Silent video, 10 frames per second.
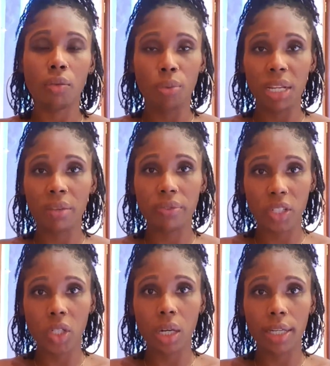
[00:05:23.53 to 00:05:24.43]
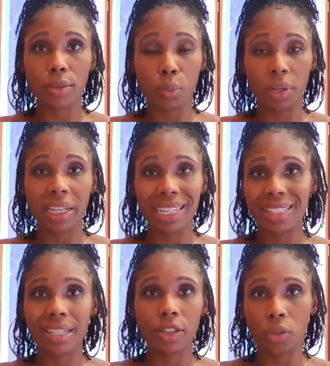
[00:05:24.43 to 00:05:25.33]
really visualize what it is
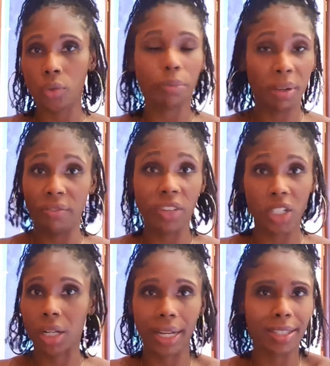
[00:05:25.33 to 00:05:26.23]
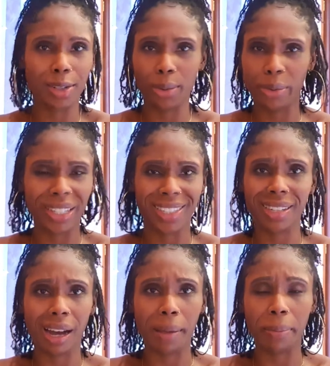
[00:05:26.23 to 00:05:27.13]
that you've been visualizing all this
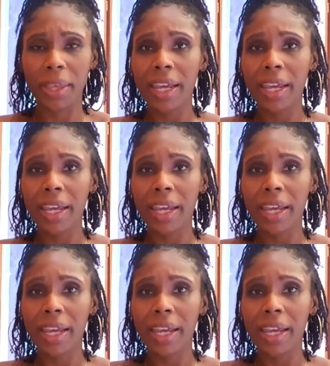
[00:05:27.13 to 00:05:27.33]
time.